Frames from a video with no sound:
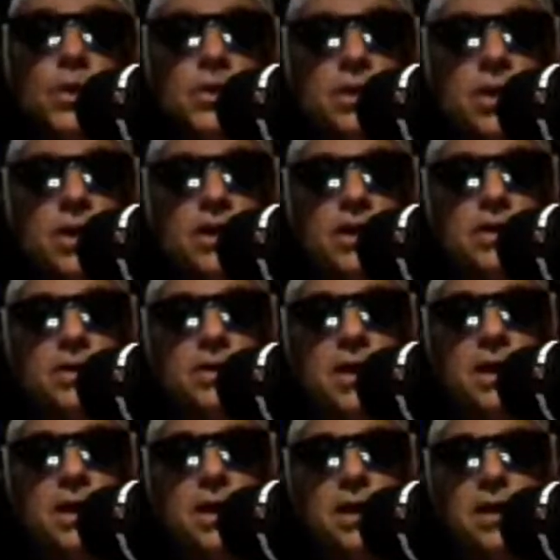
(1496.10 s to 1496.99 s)
try to do
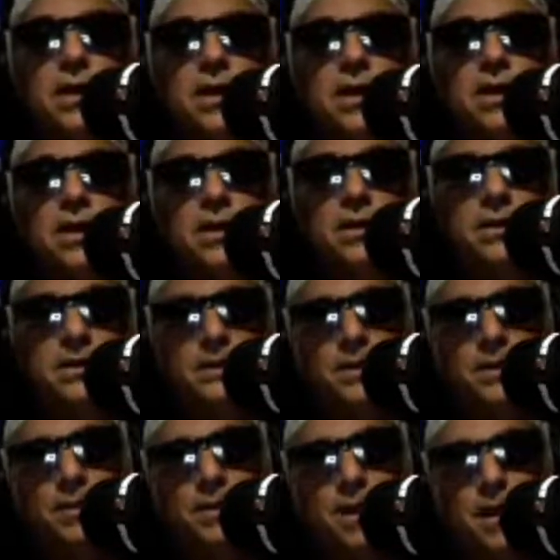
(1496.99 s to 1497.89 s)
the uh,
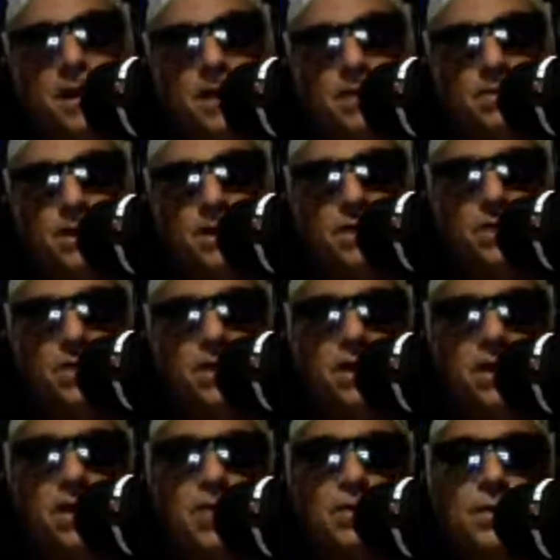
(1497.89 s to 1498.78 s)
the Midnight Special
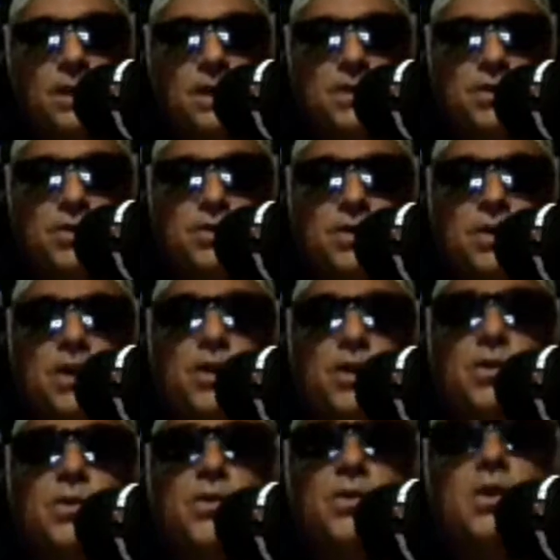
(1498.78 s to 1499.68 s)
Audio Master
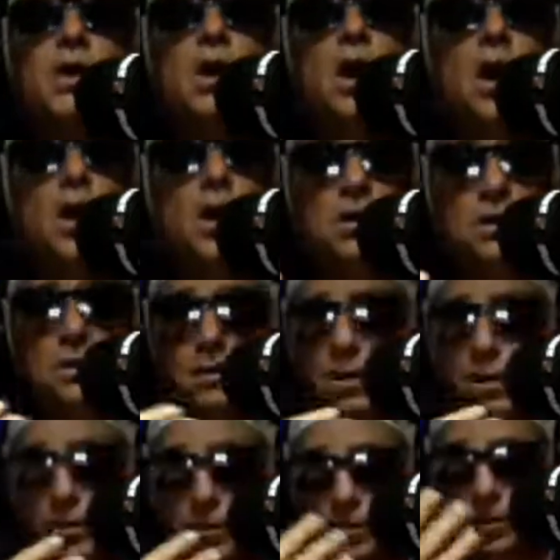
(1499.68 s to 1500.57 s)
Show
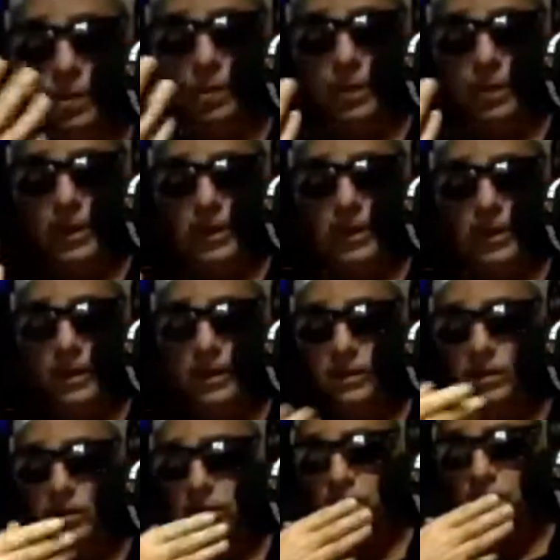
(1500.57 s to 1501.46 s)
on the
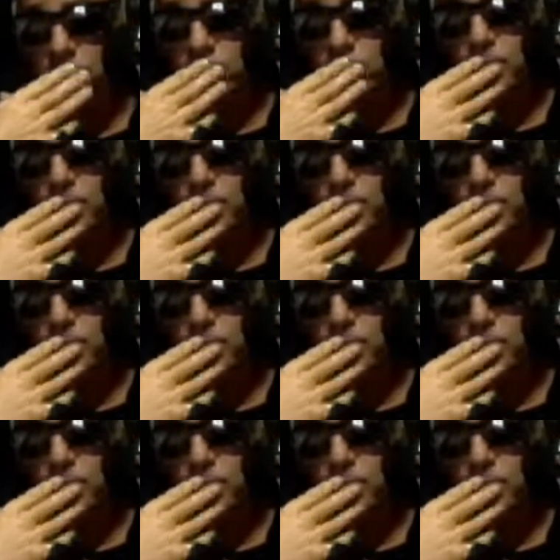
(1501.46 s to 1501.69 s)
weekends, excuse